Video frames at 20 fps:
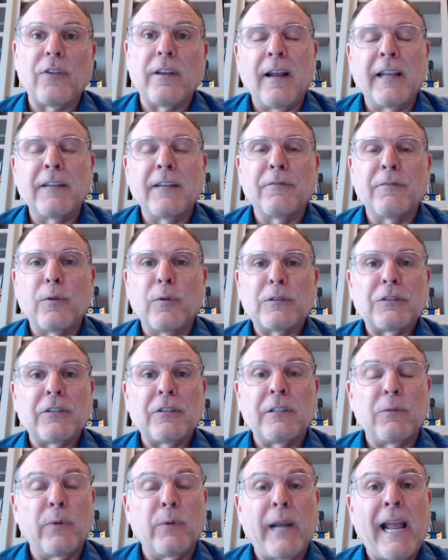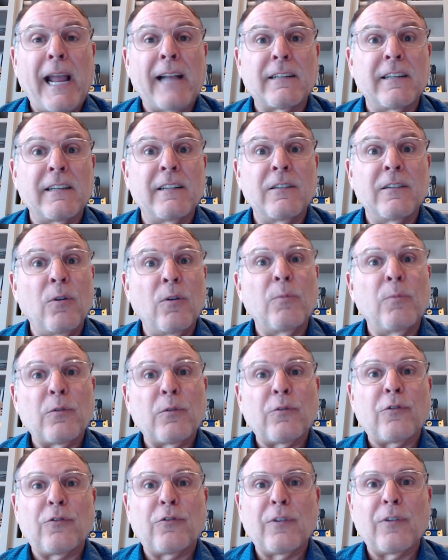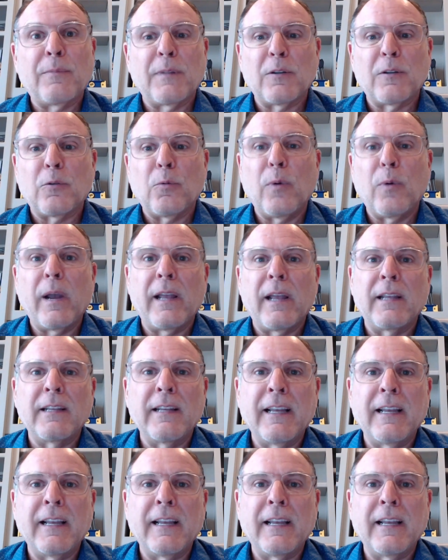And I unfortunately reacted in almost a similar way